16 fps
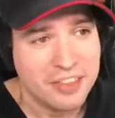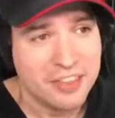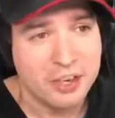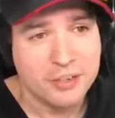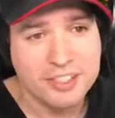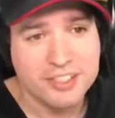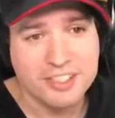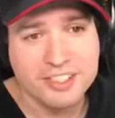
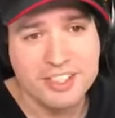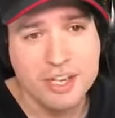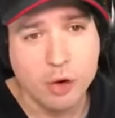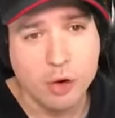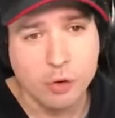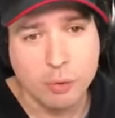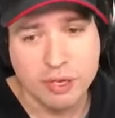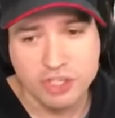there's just
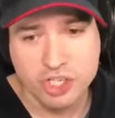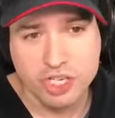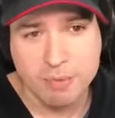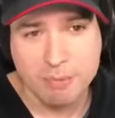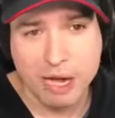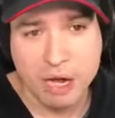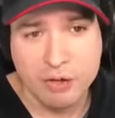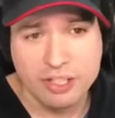no question
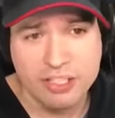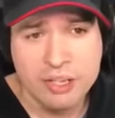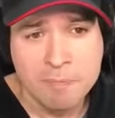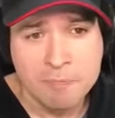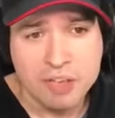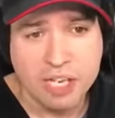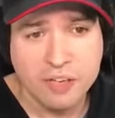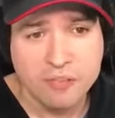about it.
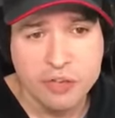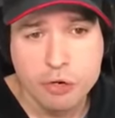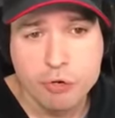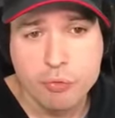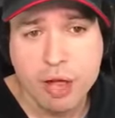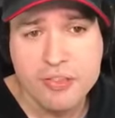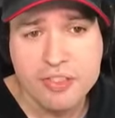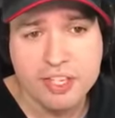And if you
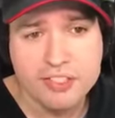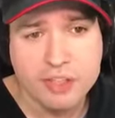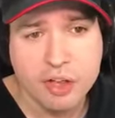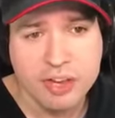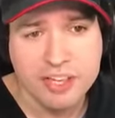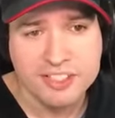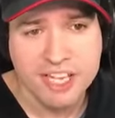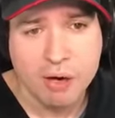run this
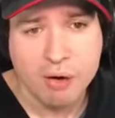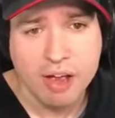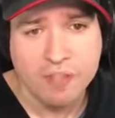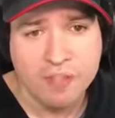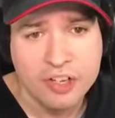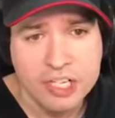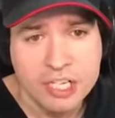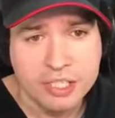on a
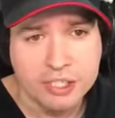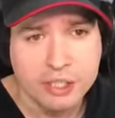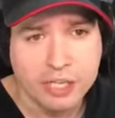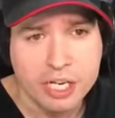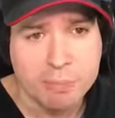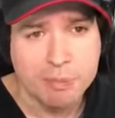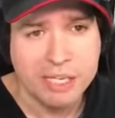Seraph, you're gonna